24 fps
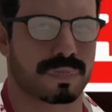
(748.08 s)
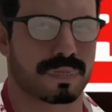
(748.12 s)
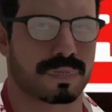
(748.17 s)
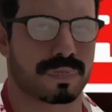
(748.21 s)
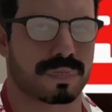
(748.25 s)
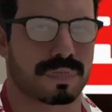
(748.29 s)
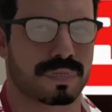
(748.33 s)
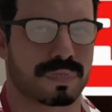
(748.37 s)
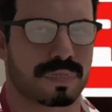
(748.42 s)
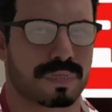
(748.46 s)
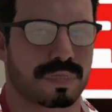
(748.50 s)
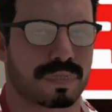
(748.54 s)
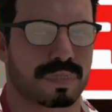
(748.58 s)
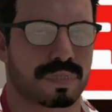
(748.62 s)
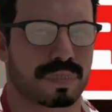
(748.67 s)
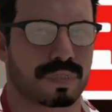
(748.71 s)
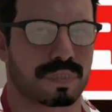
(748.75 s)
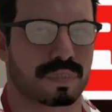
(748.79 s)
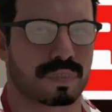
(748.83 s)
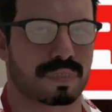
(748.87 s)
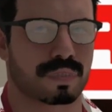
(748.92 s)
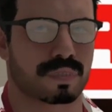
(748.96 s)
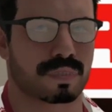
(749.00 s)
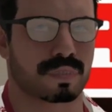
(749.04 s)
See, Lincoln,
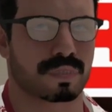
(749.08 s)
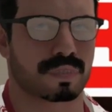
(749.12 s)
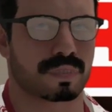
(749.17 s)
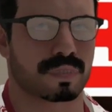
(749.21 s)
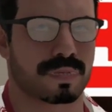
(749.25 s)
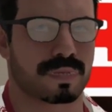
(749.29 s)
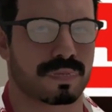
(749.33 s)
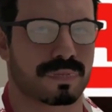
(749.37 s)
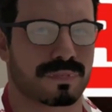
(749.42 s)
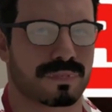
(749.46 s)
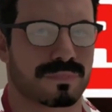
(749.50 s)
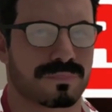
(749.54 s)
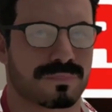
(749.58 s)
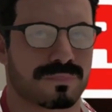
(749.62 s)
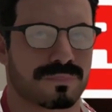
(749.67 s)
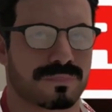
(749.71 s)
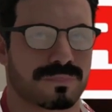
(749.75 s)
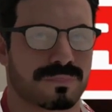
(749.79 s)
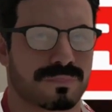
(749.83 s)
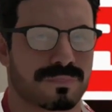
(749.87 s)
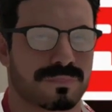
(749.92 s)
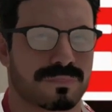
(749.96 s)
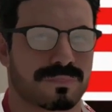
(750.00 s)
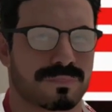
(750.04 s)
I
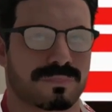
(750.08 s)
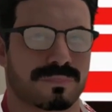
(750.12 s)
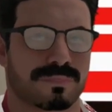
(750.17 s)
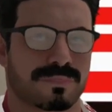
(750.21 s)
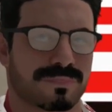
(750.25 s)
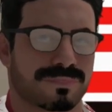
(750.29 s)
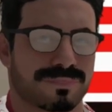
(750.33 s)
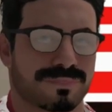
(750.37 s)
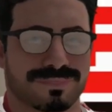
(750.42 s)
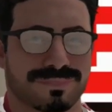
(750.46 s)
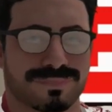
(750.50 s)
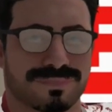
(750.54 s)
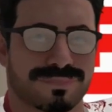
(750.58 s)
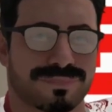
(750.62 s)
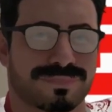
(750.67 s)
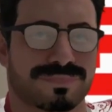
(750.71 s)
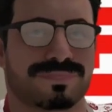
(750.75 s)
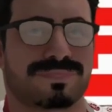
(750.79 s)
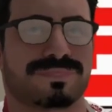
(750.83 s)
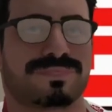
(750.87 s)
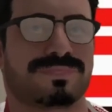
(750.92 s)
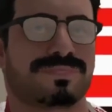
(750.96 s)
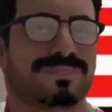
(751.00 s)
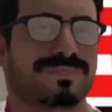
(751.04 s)
love
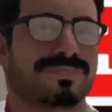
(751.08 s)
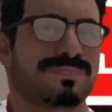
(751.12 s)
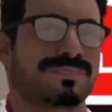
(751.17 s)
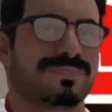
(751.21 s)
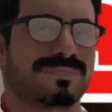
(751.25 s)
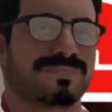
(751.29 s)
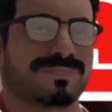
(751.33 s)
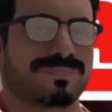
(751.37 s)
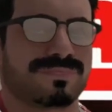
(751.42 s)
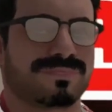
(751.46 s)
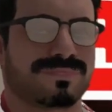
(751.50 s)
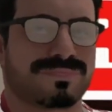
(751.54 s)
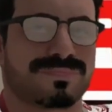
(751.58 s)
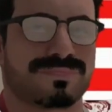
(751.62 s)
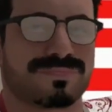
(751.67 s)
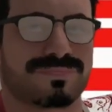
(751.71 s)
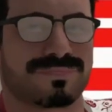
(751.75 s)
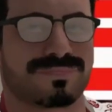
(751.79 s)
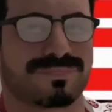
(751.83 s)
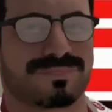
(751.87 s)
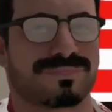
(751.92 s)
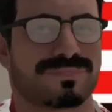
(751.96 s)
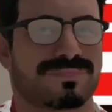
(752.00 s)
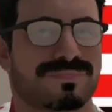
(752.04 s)
virtual wrestling. I
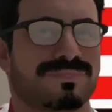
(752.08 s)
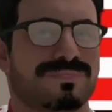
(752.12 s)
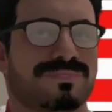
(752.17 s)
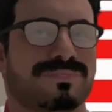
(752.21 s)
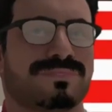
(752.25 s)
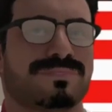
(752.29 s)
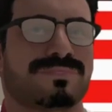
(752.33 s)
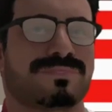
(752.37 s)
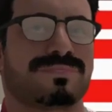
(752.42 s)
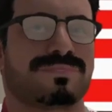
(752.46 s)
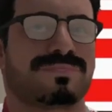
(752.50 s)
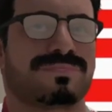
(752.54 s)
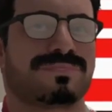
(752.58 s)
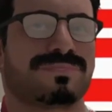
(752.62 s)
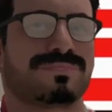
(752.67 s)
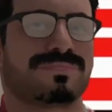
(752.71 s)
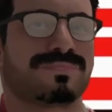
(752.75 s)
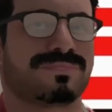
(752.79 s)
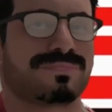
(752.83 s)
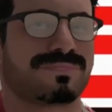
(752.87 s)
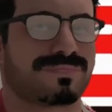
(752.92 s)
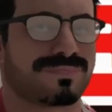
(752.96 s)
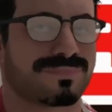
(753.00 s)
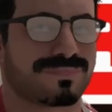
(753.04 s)
love doing
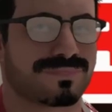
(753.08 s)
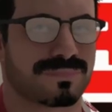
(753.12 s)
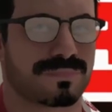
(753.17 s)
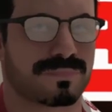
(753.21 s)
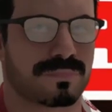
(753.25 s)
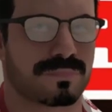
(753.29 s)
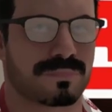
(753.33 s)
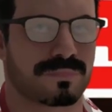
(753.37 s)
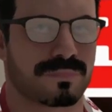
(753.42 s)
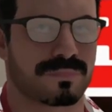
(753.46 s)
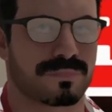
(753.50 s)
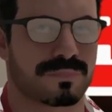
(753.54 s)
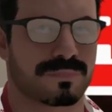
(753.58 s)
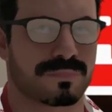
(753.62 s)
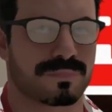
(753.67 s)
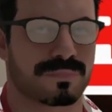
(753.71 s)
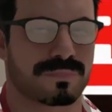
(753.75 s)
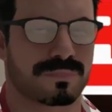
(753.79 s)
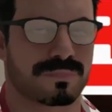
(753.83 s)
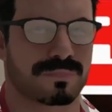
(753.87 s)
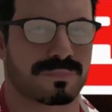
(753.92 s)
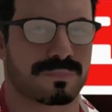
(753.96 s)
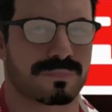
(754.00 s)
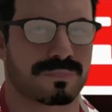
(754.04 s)
RCCW. I love the
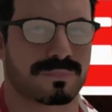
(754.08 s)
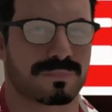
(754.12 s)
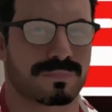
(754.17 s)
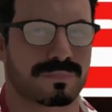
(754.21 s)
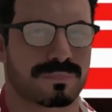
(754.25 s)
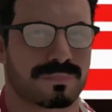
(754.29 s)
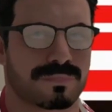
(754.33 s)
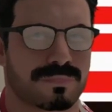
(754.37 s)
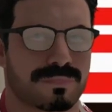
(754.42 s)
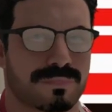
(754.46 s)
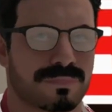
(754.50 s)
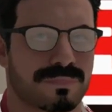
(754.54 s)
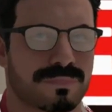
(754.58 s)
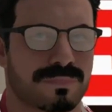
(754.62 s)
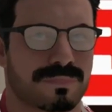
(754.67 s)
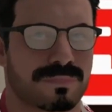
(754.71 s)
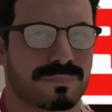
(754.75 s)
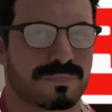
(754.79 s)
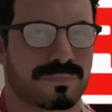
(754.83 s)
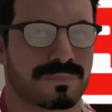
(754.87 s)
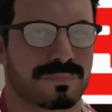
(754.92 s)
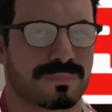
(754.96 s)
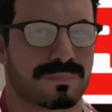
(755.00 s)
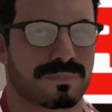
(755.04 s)
fans
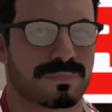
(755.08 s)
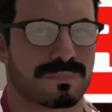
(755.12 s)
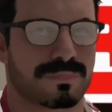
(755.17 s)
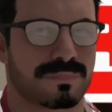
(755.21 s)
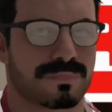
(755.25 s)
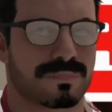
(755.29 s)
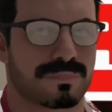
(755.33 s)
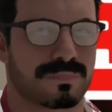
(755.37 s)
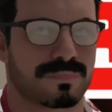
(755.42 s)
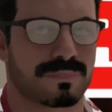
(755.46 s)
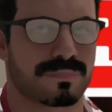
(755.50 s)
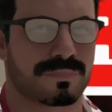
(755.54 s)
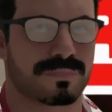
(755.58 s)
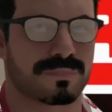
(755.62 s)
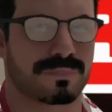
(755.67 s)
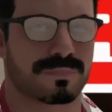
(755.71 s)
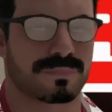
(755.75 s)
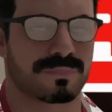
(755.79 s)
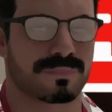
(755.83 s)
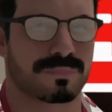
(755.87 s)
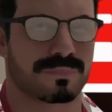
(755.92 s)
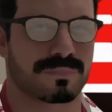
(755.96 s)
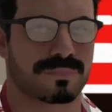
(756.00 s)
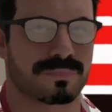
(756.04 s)
who get my
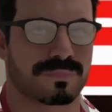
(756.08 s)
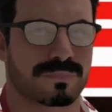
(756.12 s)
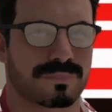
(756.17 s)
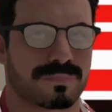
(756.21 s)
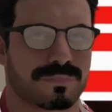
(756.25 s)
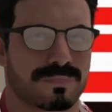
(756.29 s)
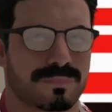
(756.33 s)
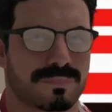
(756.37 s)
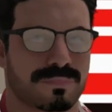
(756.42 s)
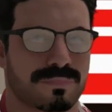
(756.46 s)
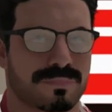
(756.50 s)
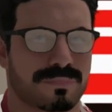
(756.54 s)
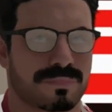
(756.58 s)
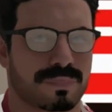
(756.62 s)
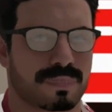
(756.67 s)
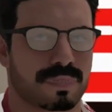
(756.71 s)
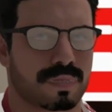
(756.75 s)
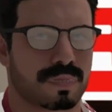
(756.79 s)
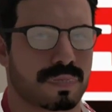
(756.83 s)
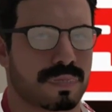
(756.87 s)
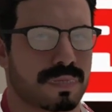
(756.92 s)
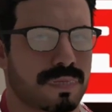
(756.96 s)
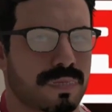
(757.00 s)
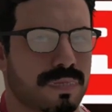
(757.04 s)
videos to the
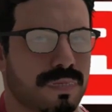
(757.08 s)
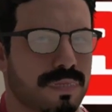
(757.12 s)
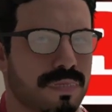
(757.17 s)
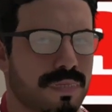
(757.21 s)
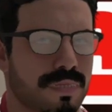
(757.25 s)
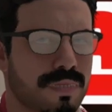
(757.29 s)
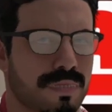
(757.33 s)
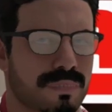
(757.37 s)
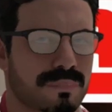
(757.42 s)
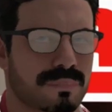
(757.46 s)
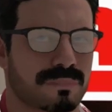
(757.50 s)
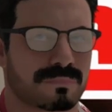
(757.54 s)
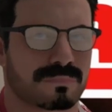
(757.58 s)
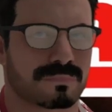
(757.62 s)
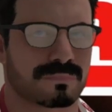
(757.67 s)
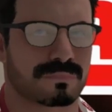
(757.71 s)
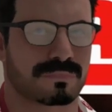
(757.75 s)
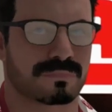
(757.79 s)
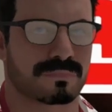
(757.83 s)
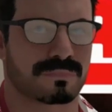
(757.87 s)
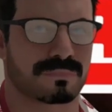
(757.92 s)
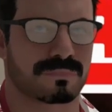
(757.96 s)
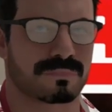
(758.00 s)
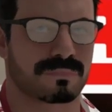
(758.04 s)
thousands at some
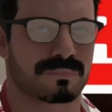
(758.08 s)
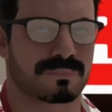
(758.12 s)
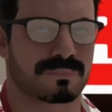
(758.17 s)
points.